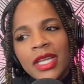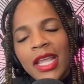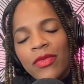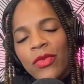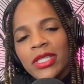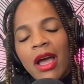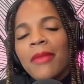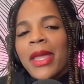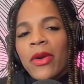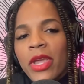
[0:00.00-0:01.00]
even with
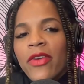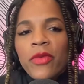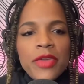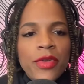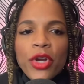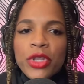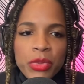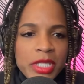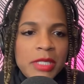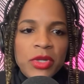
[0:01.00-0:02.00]
Tom, like we've heard the
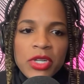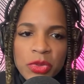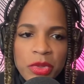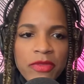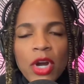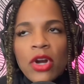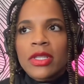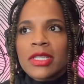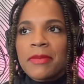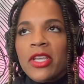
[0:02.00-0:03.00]
whispers, we've heard
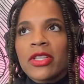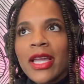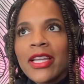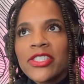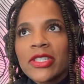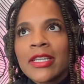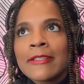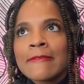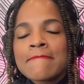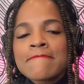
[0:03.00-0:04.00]
the
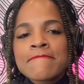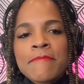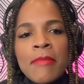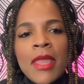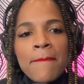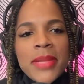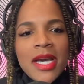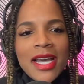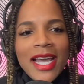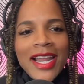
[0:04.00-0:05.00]
speculation.
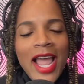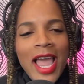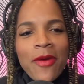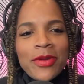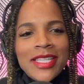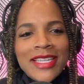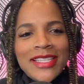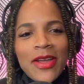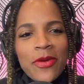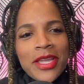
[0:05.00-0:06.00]
But I was thinking
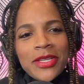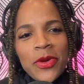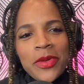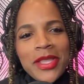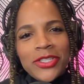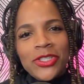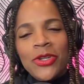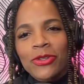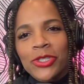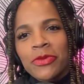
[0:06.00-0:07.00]
like when they told me that she
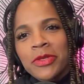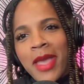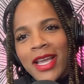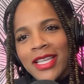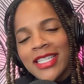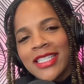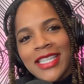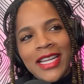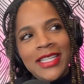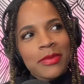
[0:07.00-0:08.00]
was mad because he
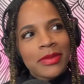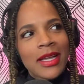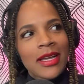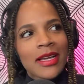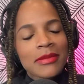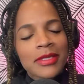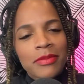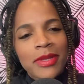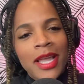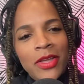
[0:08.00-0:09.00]
decided to
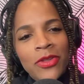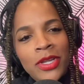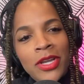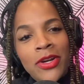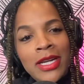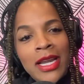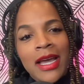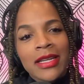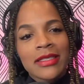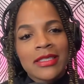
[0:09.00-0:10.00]
play another year and
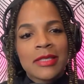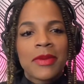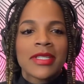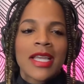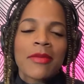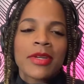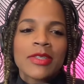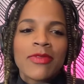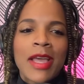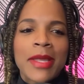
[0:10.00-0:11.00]
not spend time with
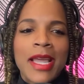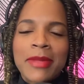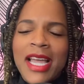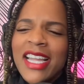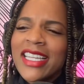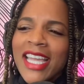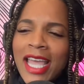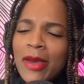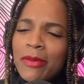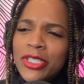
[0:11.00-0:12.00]
his family. I'm like,
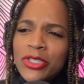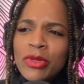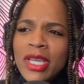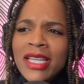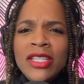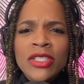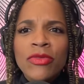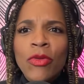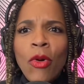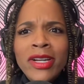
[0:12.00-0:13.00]
but you getting a
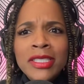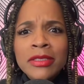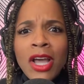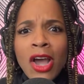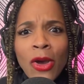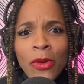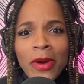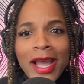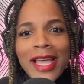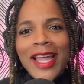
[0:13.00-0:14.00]
divorce though?
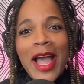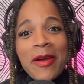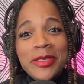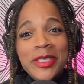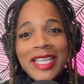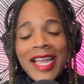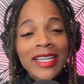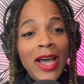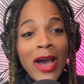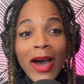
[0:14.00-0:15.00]
Like I was just like,
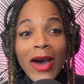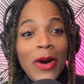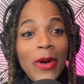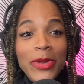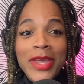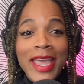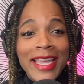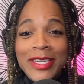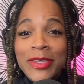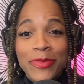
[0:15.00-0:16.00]
no, you can't
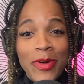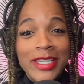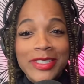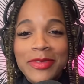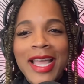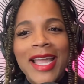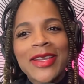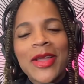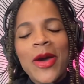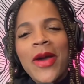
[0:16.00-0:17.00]
get a divorce over
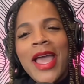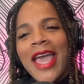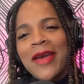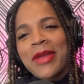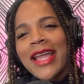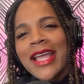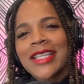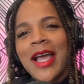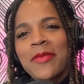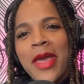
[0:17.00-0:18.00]
that, But I guess
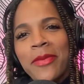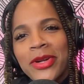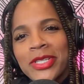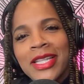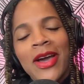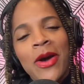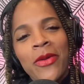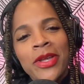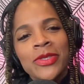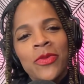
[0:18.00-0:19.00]
I'm that person that
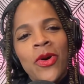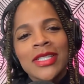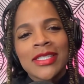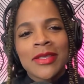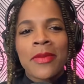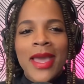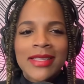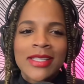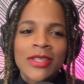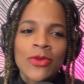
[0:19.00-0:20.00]
always wants the
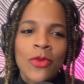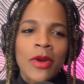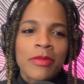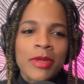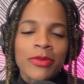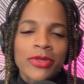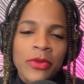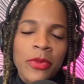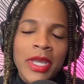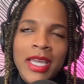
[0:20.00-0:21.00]
best, and you want people to
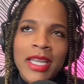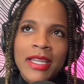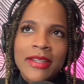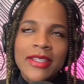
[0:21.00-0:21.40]
win, and